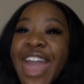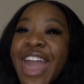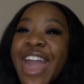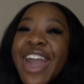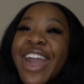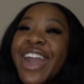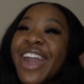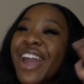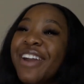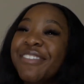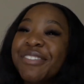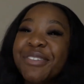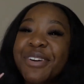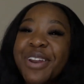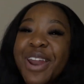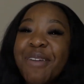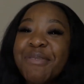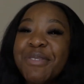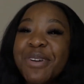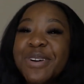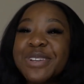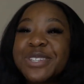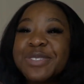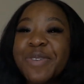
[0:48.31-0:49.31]
Hey everyone,
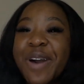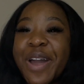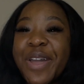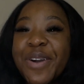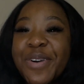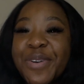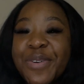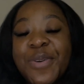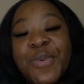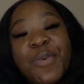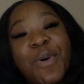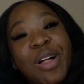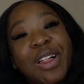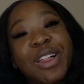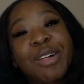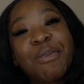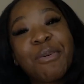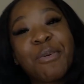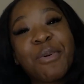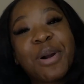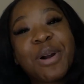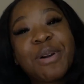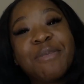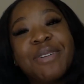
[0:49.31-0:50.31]
I'm your host Mayoku. Welcome
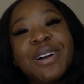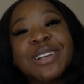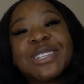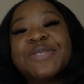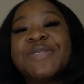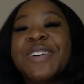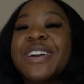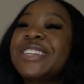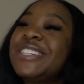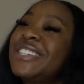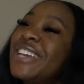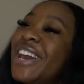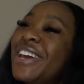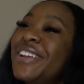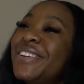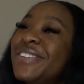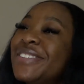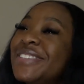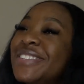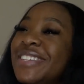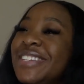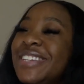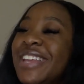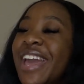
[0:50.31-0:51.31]
or welcome back to my
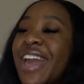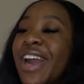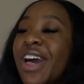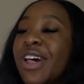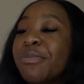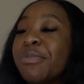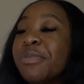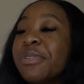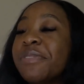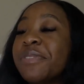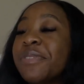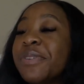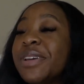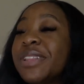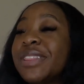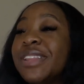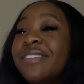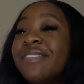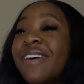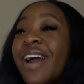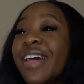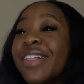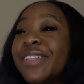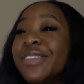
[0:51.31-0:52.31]
channel. Today I'm reviewing
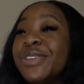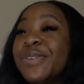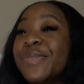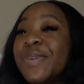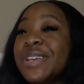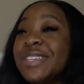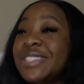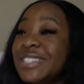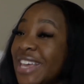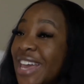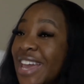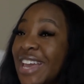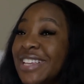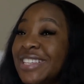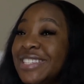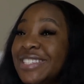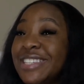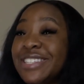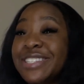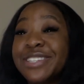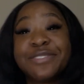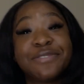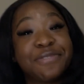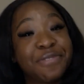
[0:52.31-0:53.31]
Love Island U S A
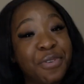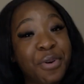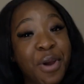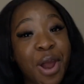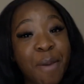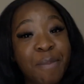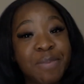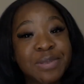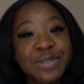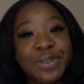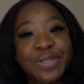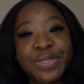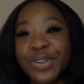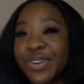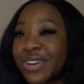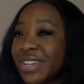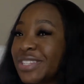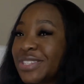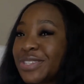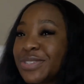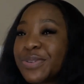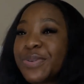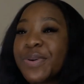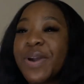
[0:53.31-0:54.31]
season four, episode
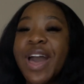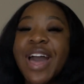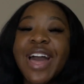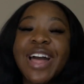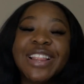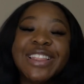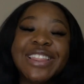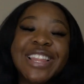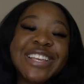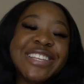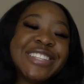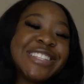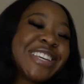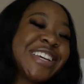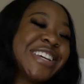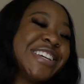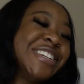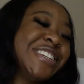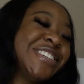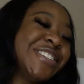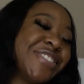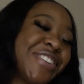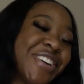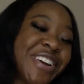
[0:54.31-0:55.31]
thirty-two. Let's
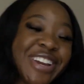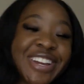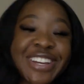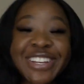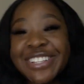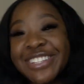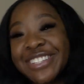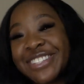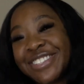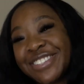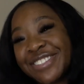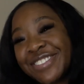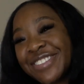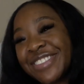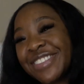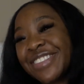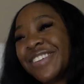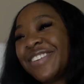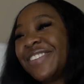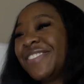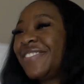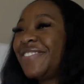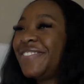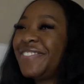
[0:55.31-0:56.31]
get straight into
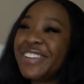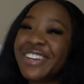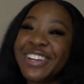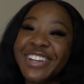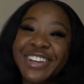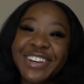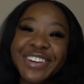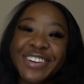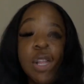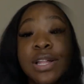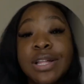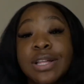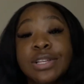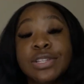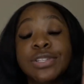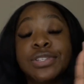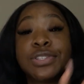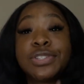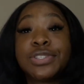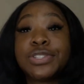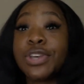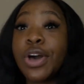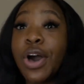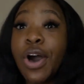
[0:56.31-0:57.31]
the video.
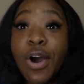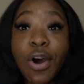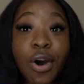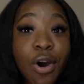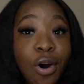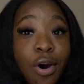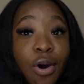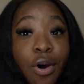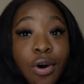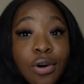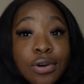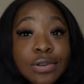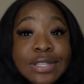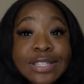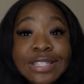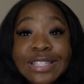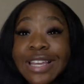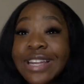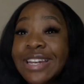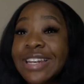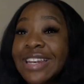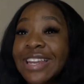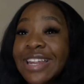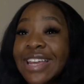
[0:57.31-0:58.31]
So
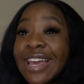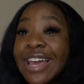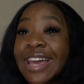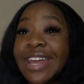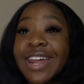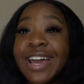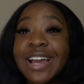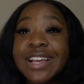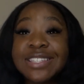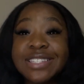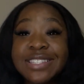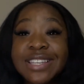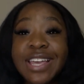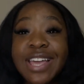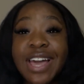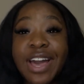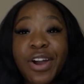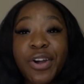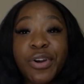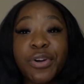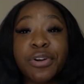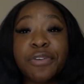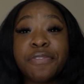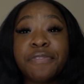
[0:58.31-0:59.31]
Sydney and Isaiah
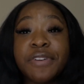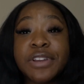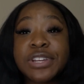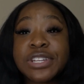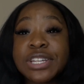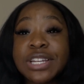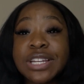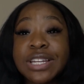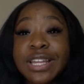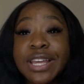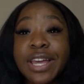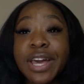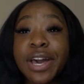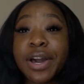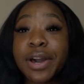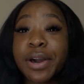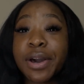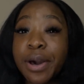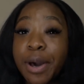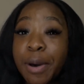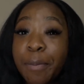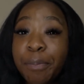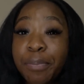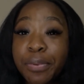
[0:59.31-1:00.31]
are officially a
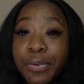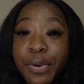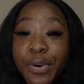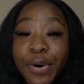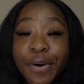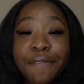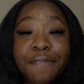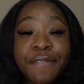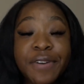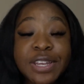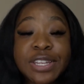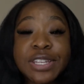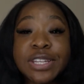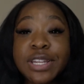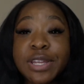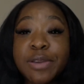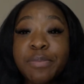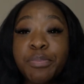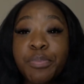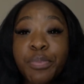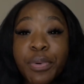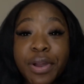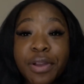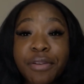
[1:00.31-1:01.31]
couple, officially
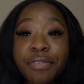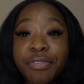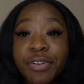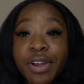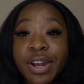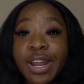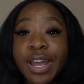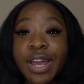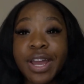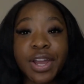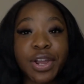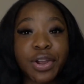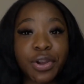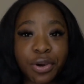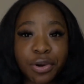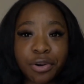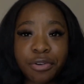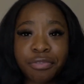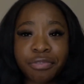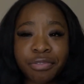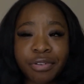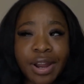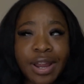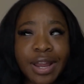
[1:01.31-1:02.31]
boyfriend and
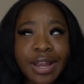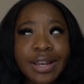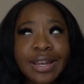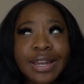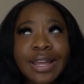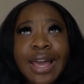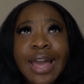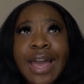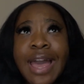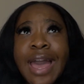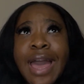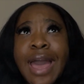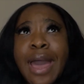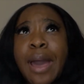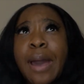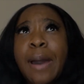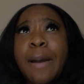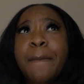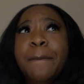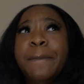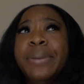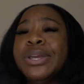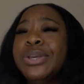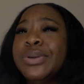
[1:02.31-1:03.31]
girlfriend.
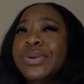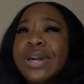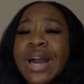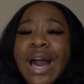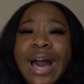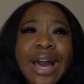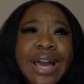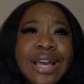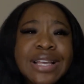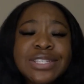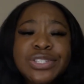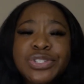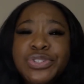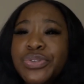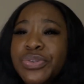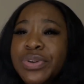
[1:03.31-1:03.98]
But you guys, do you